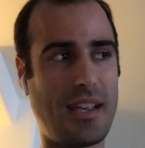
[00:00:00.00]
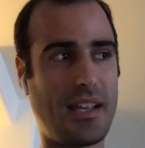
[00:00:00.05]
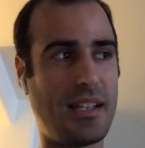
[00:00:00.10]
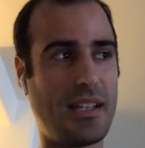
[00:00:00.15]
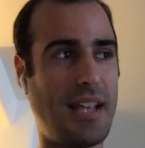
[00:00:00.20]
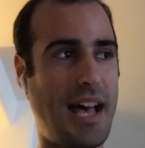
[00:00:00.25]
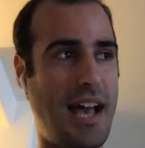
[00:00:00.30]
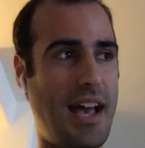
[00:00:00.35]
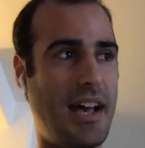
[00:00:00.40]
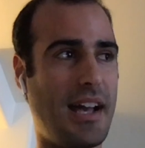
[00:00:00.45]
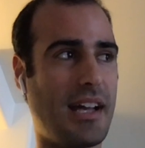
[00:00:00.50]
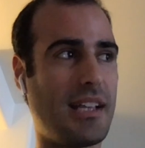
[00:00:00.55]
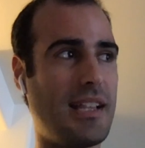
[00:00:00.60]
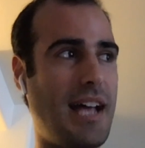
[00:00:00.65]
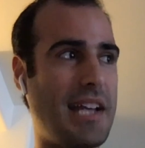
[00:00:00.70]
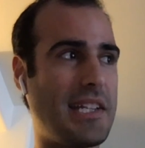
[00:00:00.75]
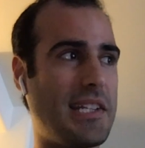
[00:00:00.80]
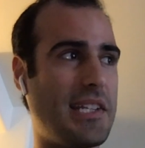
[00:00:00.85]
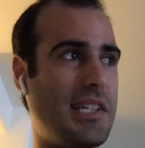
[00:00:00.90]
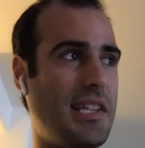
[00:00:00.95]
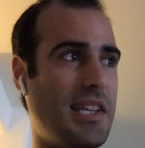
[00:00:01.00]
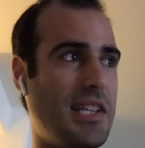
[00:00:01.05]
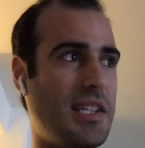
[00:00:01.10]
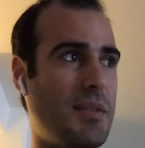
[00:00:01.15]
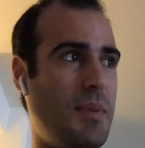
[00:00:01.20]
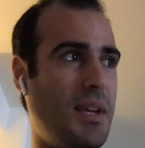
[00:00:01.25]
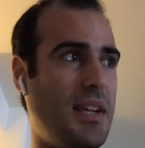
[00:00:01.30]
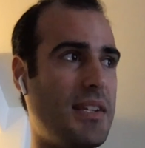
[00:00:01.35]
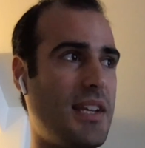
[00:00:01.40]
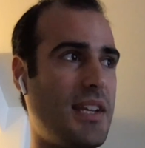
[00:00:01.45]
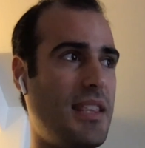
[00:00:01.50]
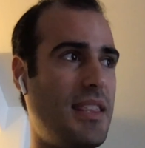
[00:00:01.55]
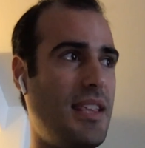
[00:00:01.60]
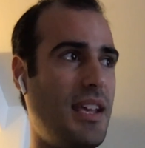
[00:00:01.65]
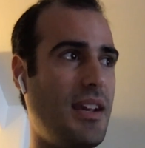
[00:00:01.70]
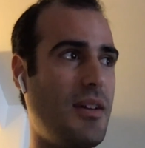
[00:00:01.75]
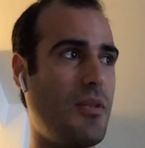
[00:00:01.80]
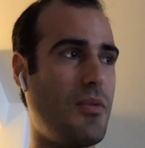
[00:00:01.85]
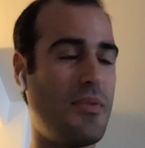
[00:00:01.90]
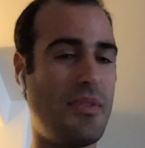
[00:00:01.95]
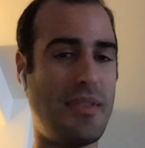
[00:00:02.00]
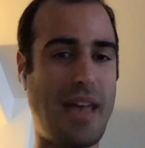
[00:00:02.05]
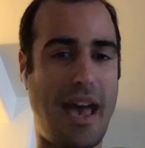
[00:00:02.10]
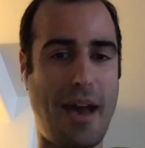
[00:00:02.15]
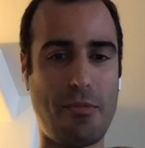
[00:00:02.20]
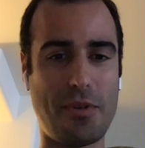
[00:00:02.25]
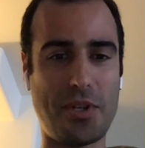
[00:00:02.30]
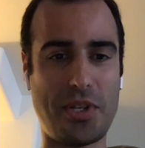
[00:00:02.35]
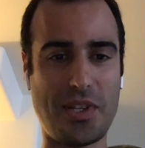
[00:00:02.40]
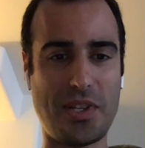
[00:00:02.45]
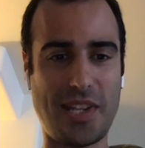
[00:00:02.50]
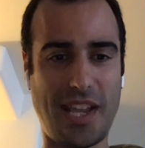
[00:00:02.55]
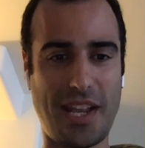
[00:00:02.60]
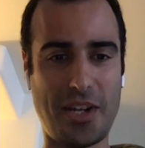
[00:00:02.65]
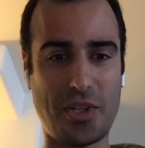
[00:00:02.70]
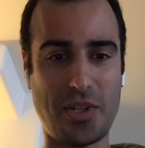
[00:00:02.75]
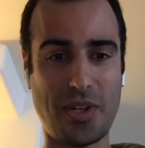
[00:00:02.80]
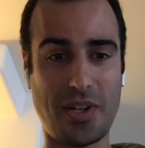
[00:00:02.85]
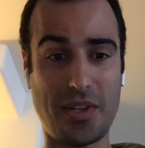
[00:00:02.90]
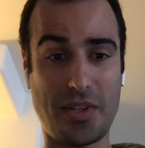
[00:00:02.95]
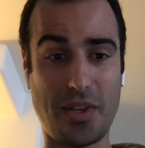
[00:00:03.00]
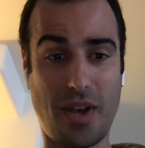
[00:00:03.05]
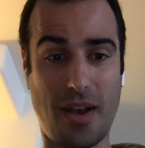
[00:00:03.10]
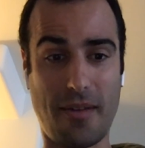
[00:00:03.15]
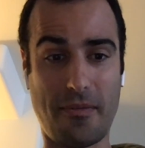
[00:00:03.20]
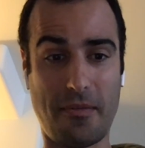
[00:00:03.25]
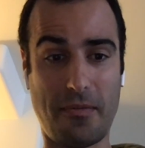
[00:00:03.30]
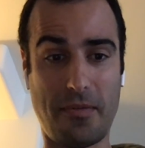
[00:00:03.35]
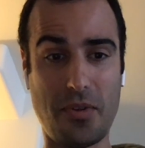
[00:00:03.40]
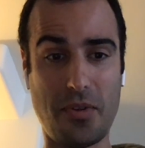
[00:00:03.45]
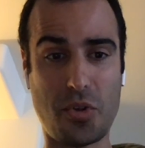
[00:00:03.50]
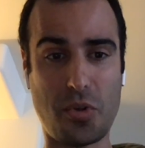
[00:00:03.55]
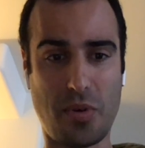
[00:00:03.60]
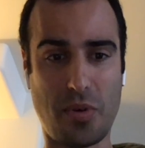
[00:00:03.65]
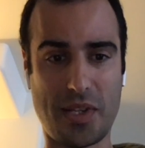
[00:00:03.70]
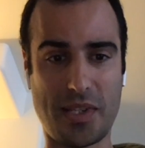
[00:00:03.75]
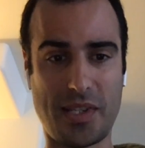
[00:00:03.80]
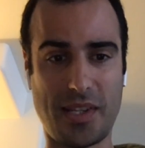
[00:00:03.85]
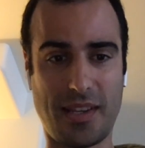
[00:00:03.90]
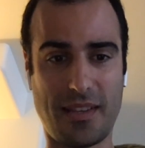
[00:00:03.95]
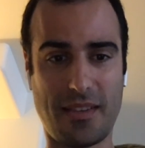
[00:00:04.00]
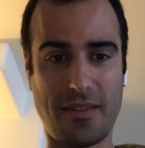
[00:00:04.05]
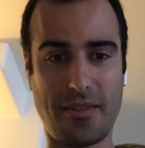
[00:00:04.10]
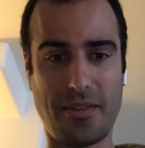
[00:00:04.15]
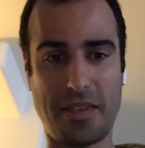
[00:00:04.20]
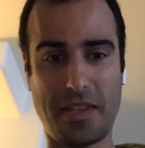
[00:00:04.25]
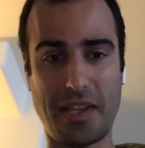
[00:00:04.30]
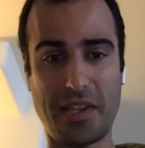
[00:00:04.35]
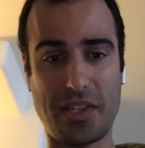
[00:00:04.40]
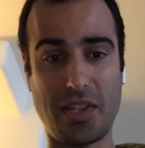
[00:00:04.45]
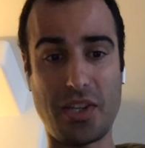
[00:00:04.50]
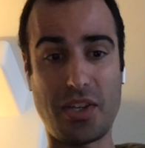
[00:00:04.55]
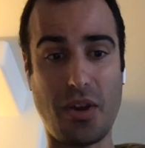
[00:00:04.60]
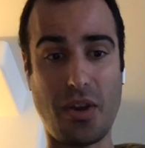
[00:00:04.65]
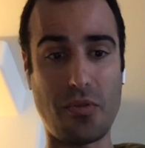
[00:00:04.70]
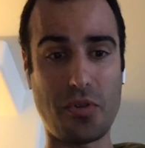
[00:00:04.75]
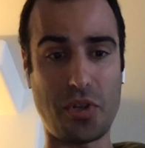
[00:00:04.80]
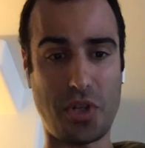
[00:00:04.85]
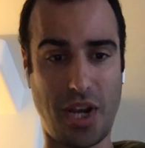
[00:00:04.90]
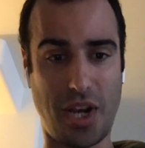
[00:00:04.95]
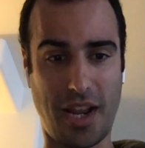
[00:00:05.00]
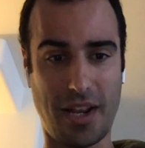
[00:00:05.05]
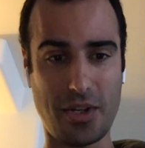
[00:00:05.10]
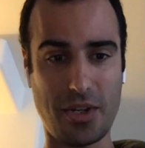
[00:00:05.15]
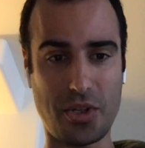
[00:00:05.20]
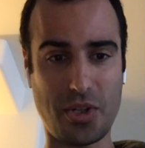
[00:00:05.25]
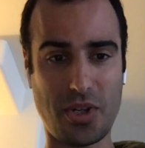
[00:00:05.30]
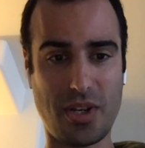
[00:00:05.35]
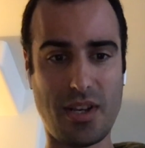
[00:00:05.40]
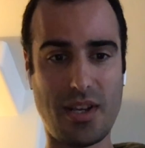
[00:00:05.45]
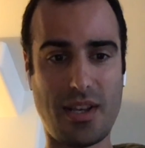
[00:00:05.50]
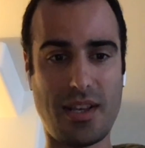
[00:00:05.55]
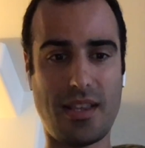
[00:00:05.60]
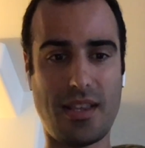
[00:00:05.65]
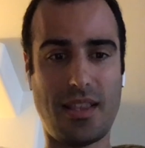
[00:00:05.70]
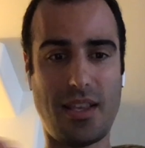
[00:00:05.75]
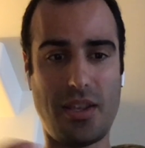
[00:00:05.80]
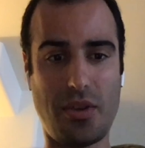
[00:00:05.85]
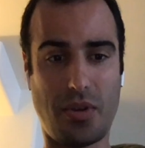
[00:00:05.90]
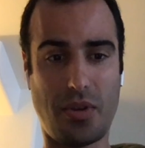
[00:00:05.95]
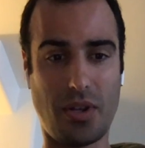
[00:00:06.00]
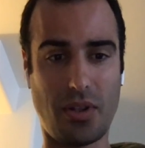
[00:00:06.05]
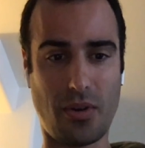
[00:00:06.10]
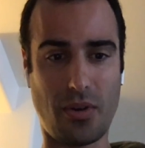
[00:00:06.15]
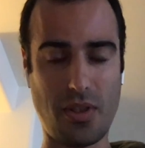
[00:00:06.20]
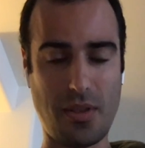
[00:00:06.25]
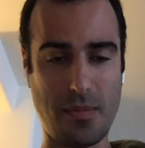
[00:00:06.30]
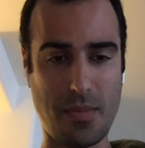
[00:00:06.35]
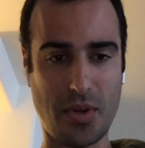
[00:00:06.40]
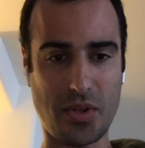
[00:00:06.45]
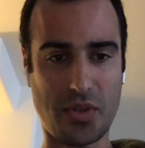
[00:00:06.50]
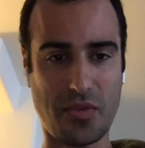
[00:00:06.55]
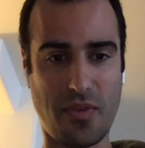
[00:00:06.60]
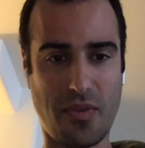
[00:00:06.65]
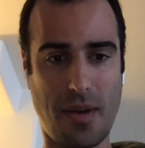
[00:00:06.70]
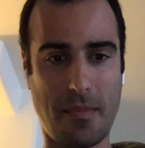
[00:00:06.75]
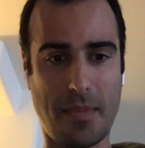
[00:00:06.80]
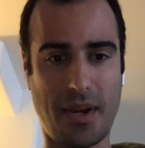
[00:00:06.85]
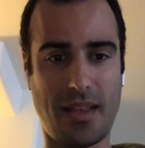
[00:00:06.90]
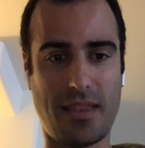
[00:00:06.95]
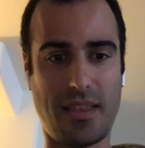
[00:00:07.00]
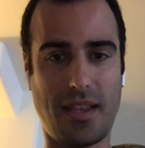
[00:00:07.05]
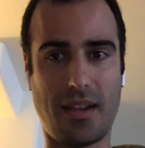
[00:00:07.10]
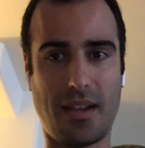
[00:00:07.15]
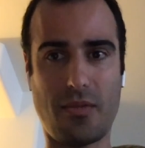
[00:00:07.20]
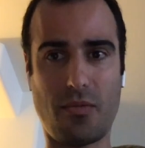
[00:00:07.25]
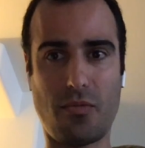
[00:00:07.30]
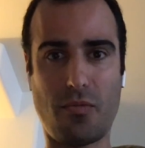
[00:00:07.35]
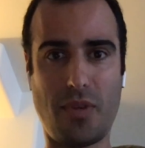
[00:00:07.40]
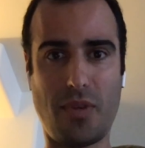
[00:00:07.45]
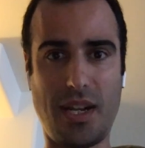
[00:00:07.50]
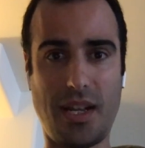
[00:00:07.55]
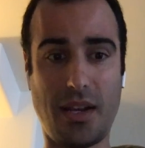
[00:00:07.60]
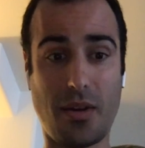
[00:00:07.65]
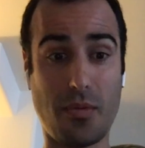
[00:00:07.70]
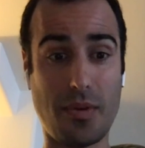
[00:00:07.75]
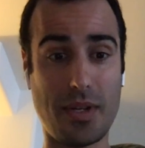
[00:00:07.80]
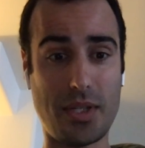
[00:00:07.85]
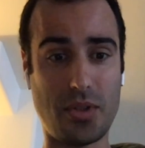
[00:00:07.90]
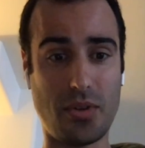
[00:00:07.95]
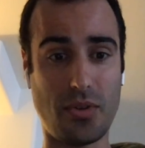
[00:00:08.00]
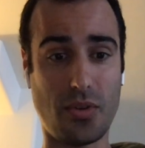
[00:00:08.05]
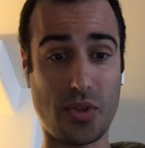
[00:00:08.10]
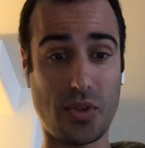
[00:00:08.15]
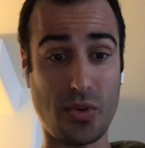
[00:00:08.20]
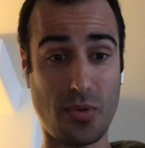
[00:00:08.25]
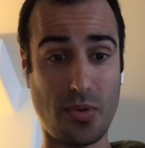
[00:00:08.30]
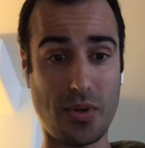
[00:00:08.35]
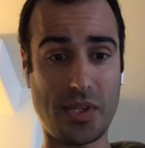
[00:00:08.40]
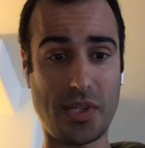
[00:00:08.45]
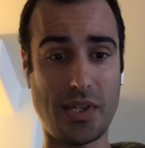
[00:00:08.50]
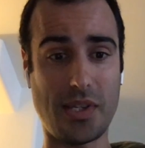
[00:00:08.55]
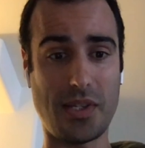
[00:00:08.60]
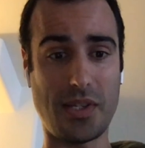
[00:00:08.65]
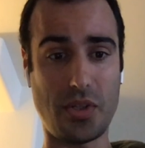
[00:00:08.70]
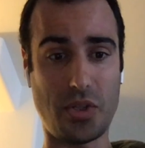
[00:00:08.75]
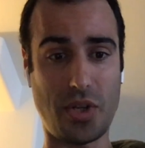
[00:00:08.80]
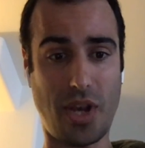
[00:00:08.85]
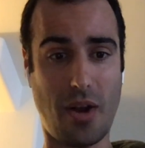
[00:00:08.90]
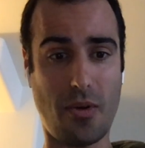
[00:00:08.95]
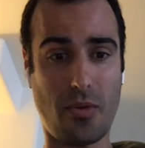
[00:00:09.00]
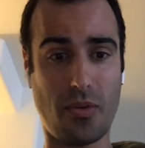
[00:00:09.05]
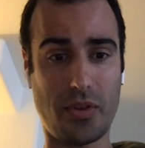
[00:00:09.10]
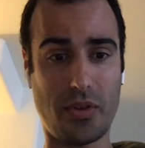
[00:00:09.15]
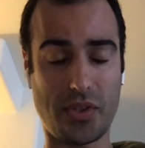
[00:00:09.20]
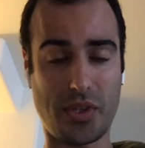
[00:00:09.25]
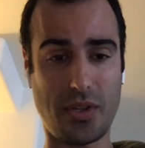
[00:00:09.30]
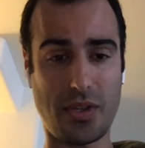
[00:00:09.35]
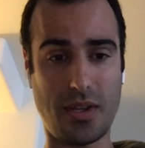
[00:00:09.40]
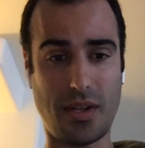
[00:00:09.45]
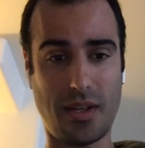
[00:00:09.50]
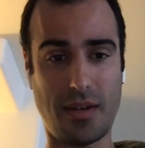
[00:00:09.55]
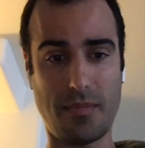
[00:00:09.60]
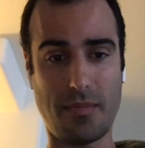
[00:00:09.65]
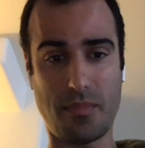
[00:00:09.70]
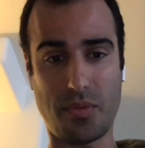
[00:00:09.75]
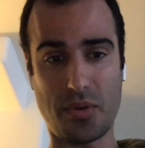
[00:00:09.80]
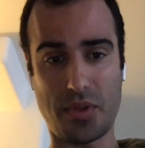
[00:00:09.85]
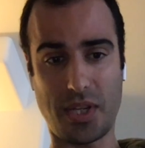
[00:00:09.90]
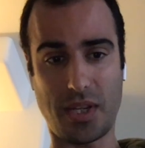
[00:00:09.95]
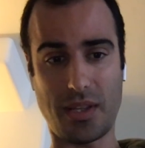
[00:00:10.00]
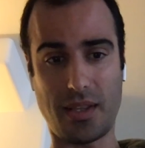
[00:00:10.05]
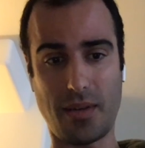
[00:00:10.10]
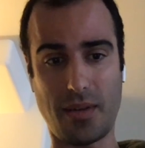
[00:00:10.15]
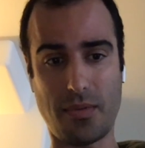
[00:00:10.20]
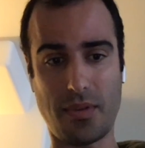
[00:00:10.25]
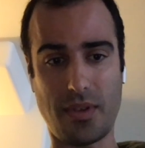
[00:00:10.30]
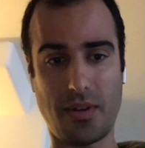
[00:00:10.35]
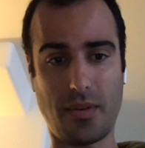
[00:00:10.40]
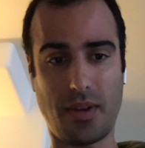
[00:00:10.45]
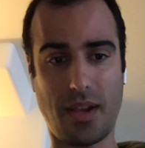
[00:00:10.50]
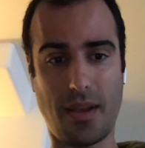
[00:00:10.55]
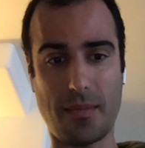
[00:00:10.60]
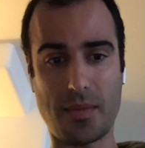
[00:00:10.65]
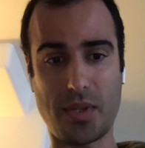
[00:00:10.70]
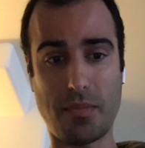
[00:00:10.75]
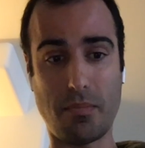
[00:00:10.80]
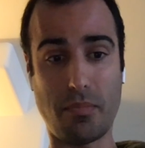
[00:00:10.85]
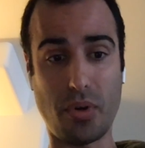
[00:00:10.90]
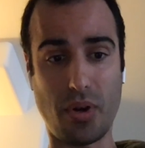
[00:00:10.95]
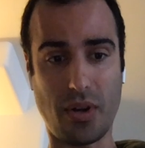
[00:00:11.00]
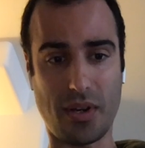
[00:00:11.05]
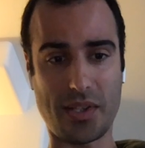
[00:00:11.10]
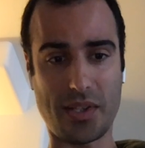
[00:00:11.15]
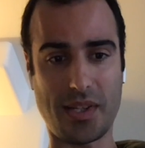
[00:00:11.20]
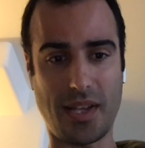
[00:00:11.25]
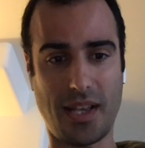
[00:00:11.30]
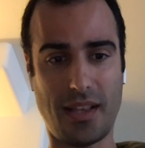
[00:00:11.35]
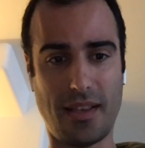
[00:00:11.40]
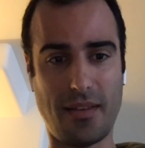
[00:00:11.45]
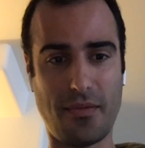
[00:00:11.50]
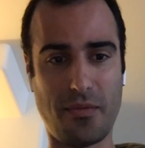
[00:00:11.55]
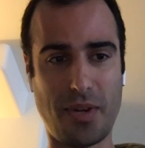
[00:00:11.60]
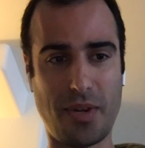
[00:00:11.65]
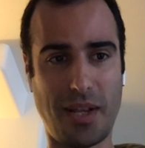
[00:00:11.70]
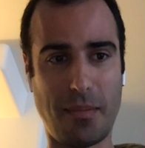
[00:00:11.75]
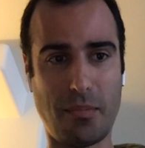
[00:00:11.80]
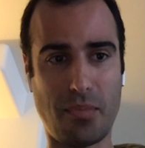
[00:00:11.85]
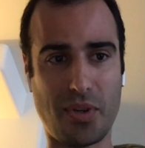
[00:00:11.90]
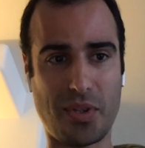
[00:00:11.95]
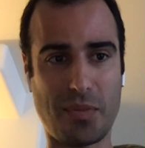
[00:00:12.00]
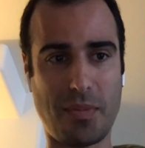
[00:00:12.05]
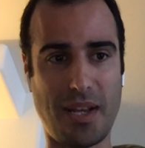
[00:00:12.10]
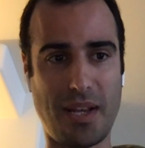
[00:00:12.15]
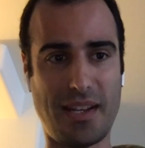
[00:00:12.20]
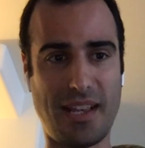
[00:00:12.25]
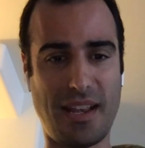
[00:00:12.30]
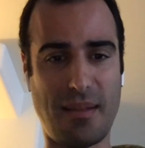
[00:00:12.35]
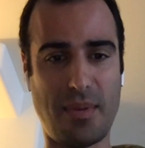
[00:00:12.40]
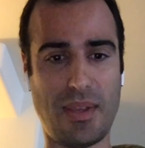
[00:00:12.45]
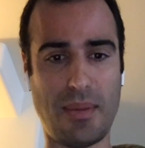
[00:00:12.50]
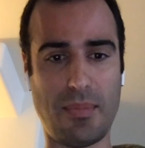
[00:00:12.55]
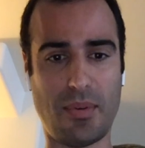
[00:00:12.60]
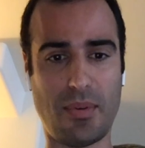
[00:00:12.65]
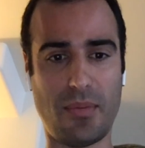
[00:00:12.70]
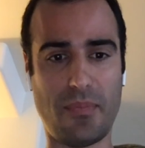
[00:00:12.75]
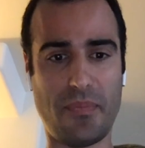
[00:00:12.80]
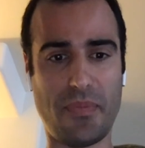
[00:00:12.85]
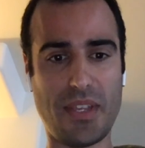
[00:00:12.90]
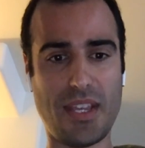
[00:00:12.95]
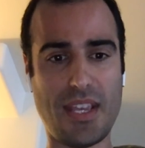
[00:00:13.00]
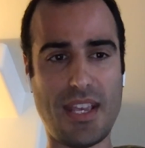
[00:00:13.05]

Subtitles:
classicist, because I think that which is ancient is often futuristic. They're the things that don't change that you can learn the most from. And I think reading original sources in general is good. And particularly when it comes to books, I love reading books by dead people.